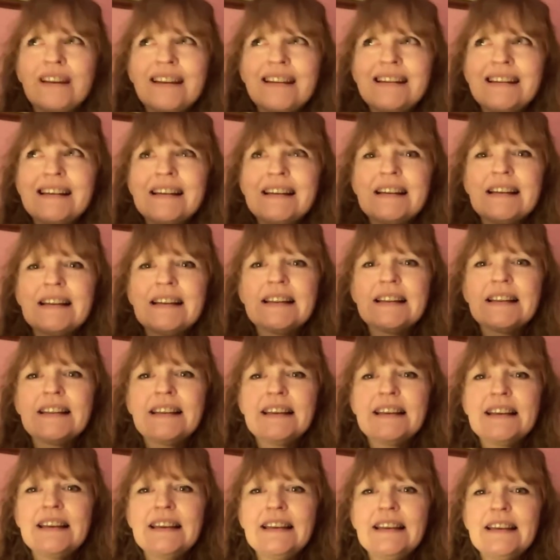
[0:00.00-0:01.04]
reading
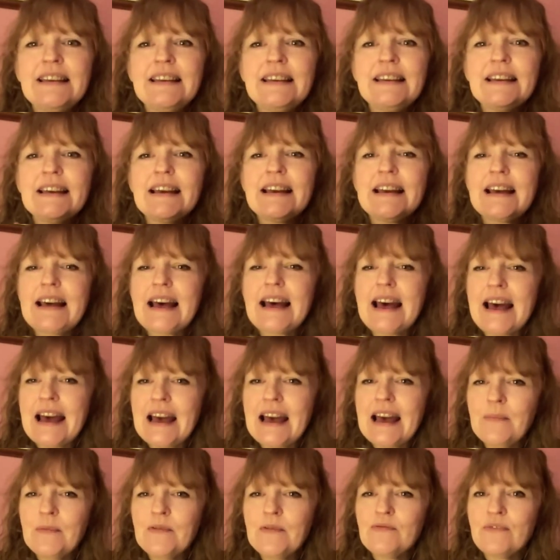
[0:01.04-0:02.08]
the
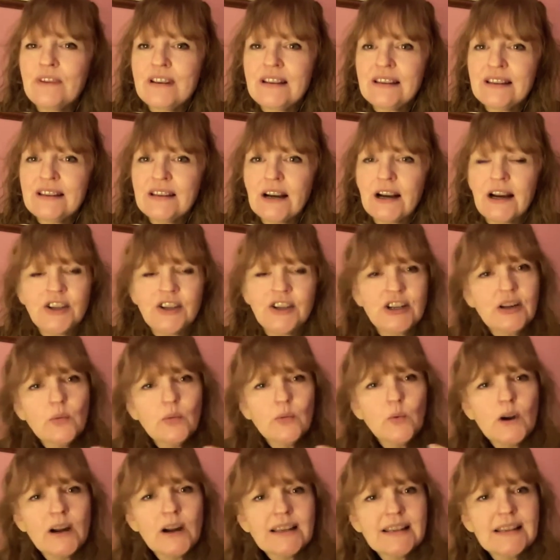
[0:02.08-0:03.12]
research, and
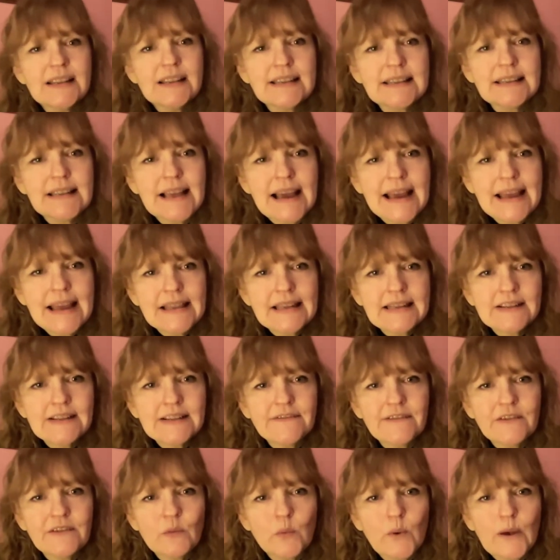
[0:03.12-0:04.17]
it works in a slightly
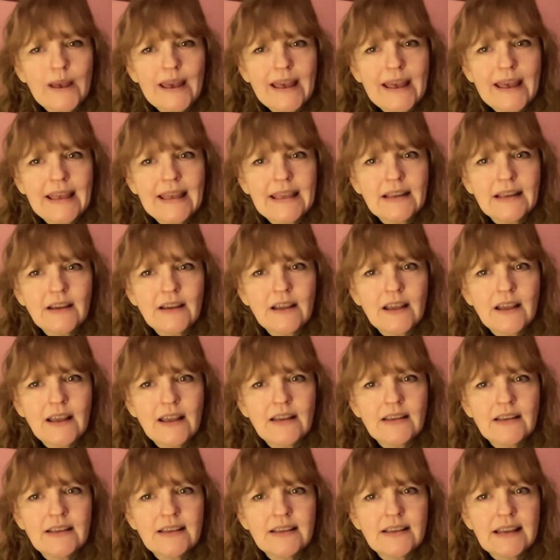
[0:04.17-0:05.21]
different way.
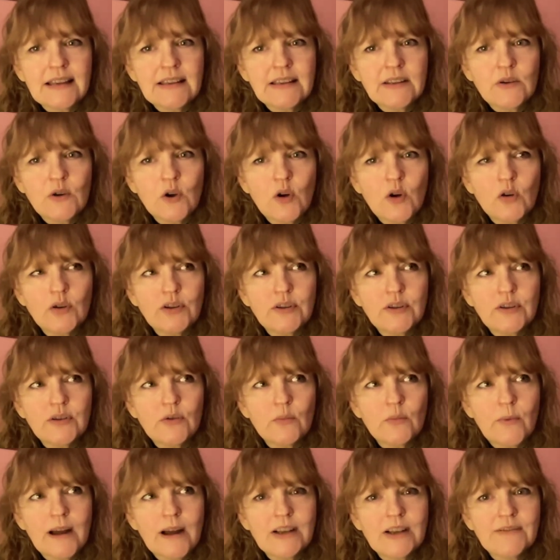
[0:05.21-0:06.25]
It's not
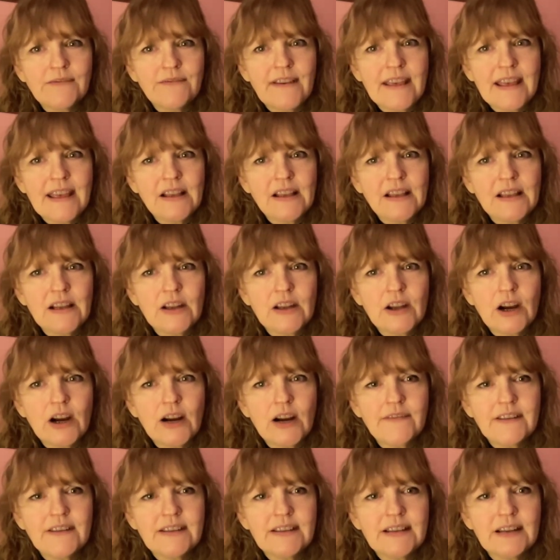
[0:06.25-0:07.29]
so much vaguely
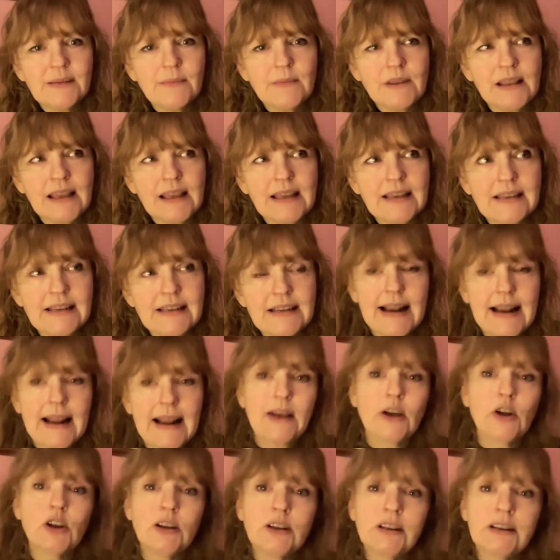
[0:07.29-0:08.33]
nerve stimulated, and I
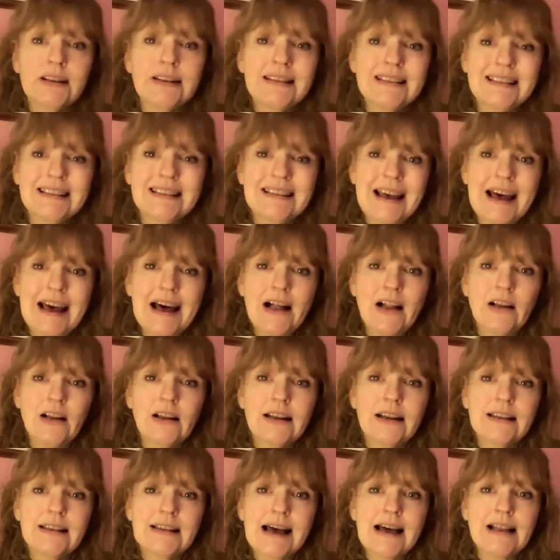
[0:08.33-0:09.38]
couldn't tell
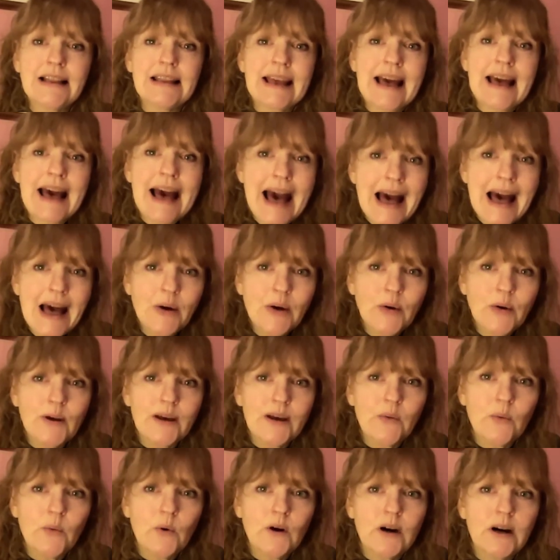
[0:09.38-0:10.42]
exactly how
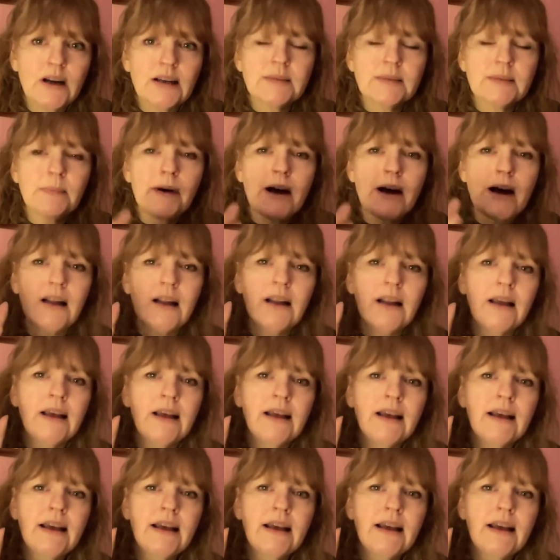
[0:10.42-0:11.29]
it works, but